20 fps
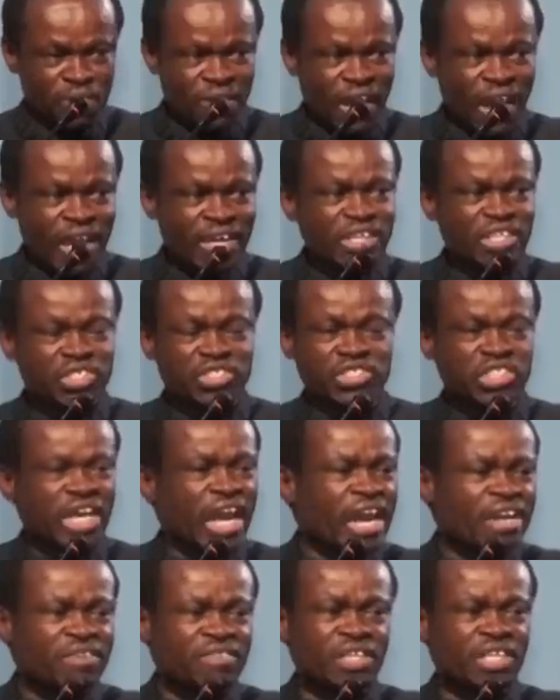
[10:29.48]
And he
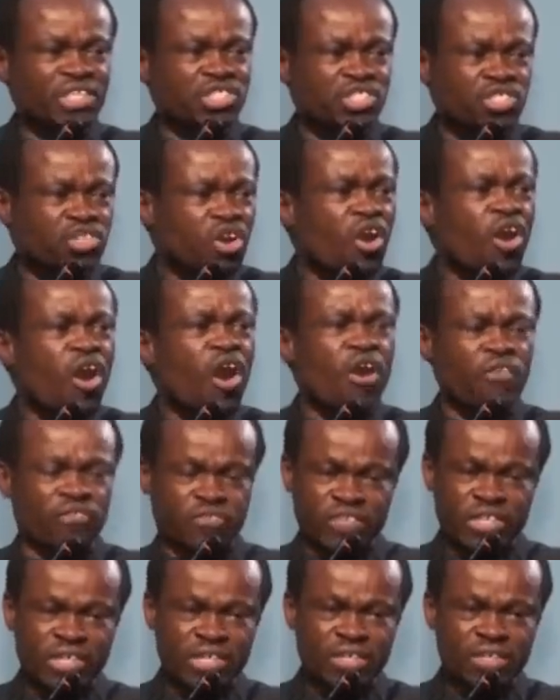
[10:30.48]
said this so
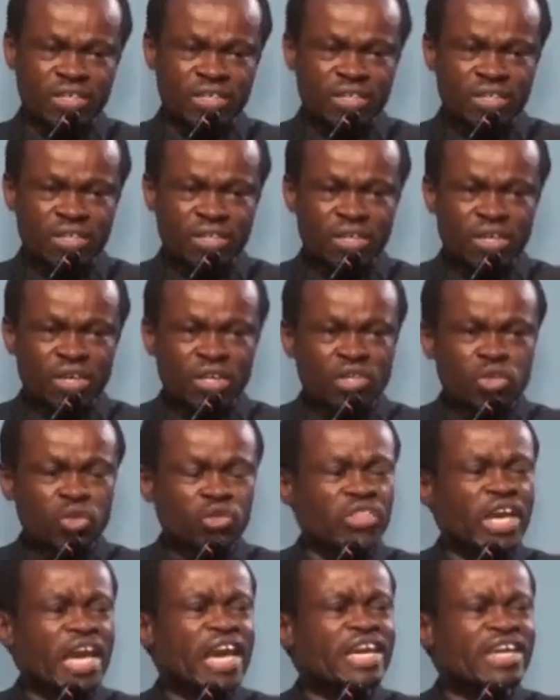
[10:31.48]
often to
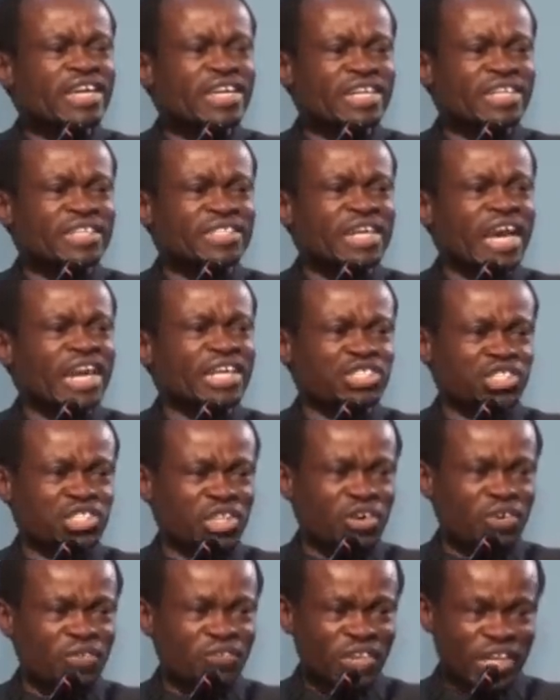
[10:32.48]
the
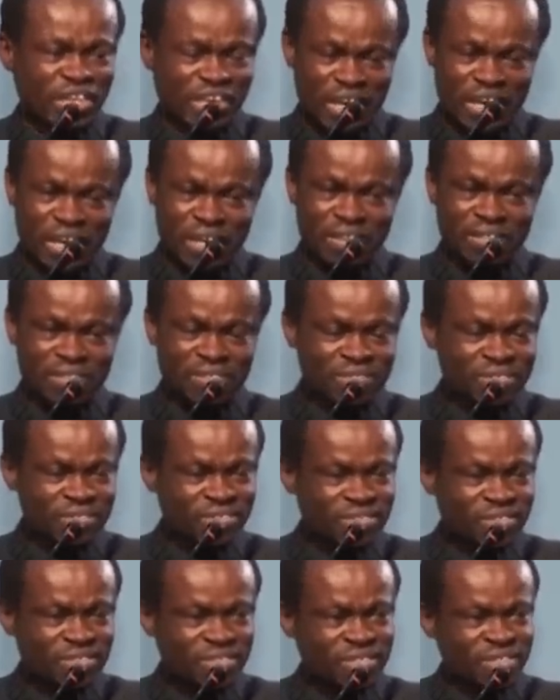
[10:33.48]
irritation of the king.
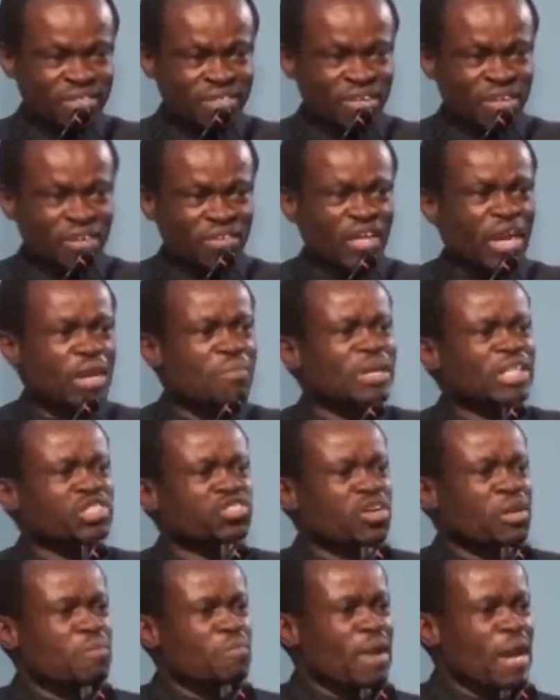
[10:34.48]
They
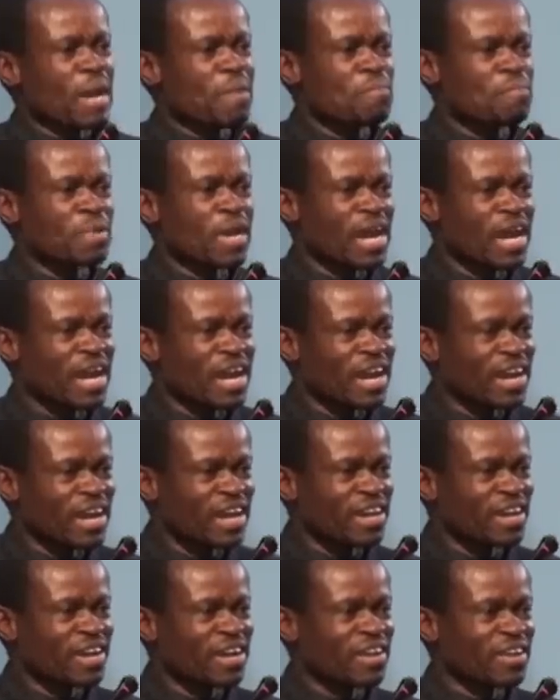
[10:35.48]
must remember
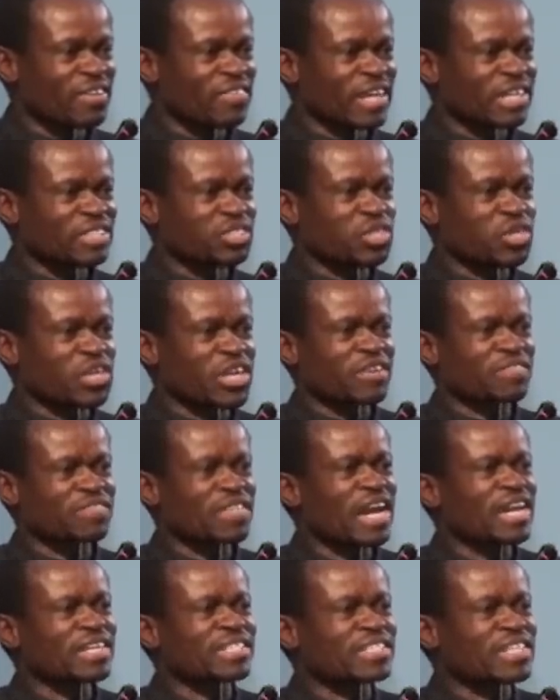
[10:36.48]
that during
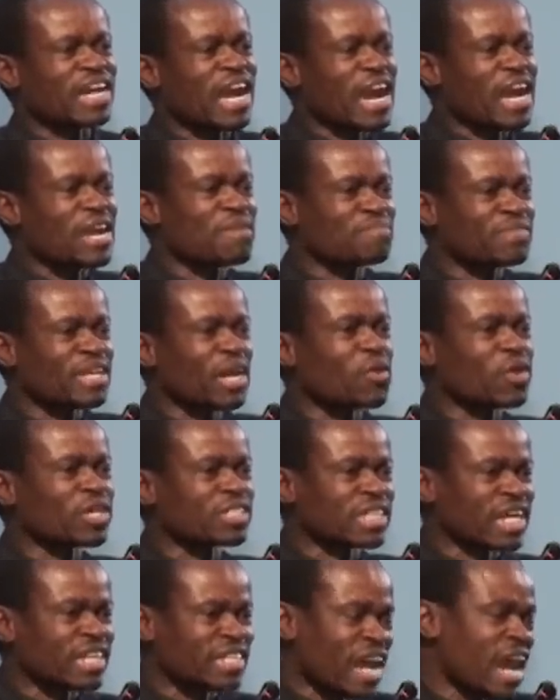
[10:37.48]
that time there
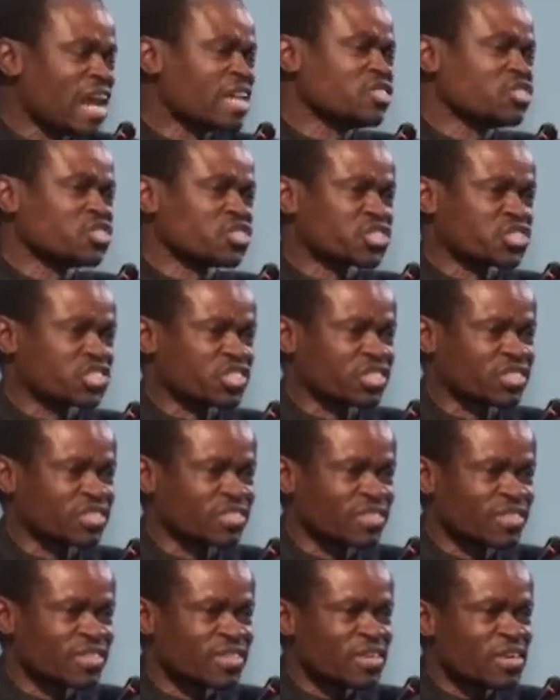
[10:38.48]
was a
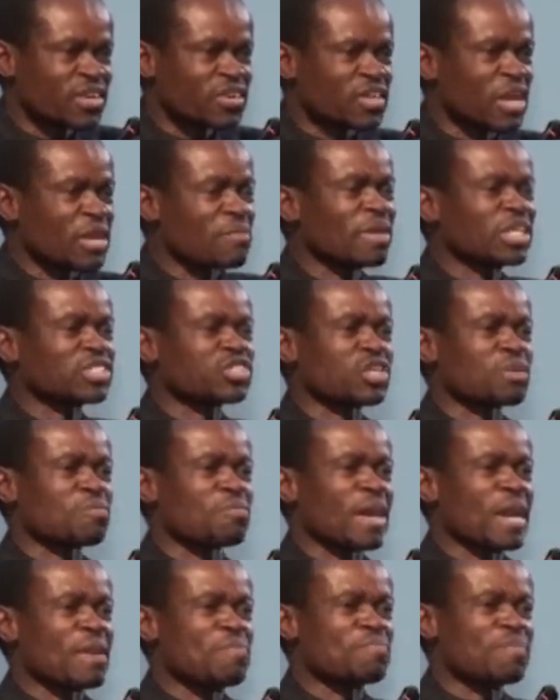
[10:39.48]
dance. They must
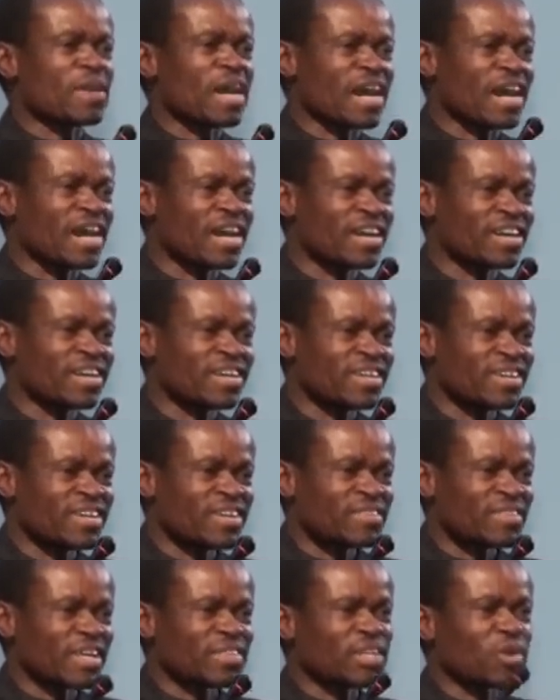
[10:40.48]
remember
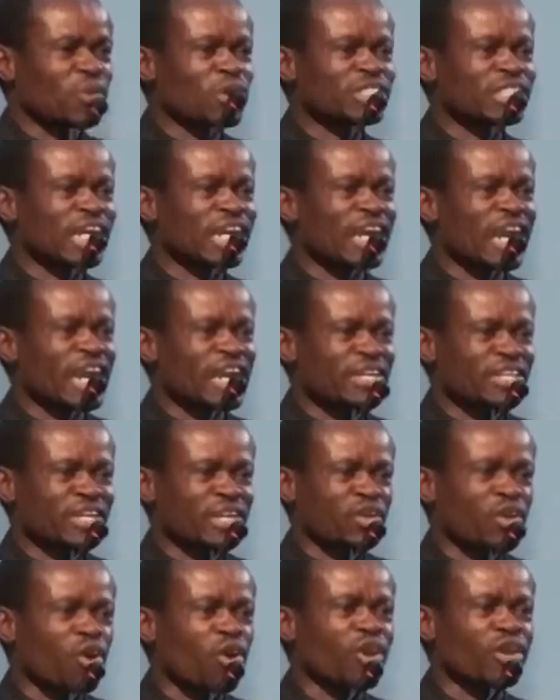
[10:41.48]
that there was a
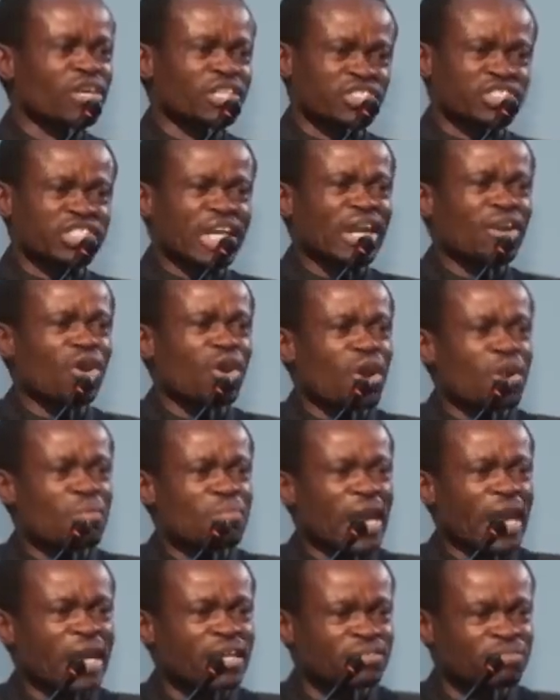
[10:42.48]
lady called
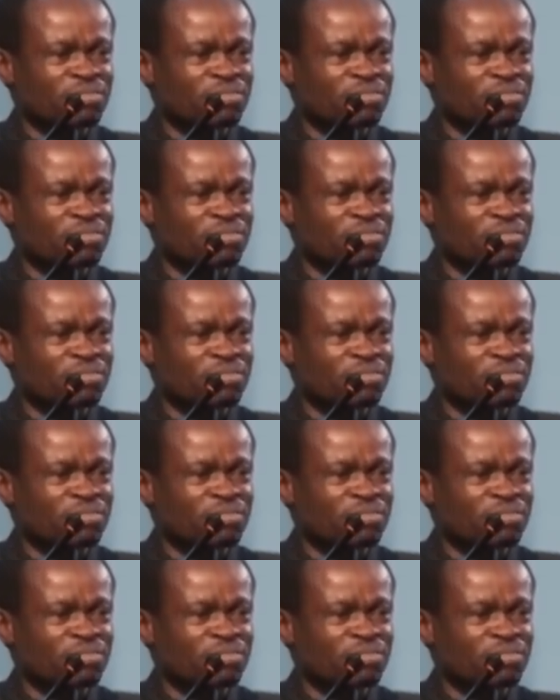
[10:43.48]
Salome.